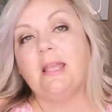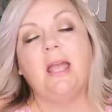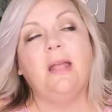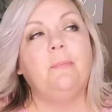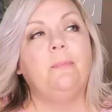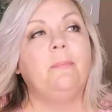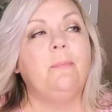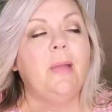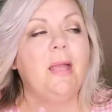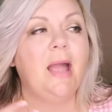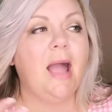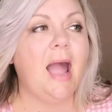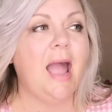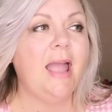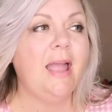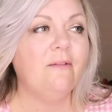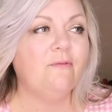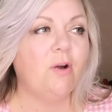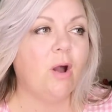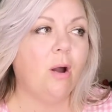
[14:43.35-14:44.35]
And I
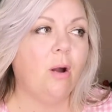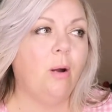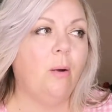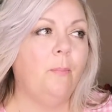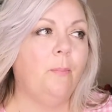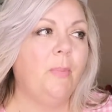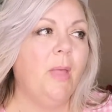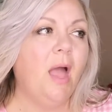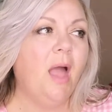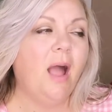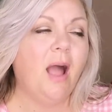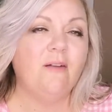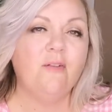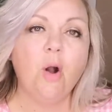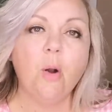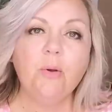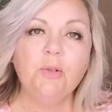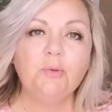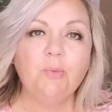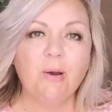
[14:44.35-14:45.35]
have I've
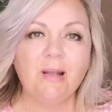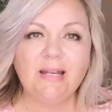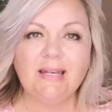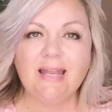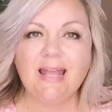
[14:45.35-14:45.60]
always wanted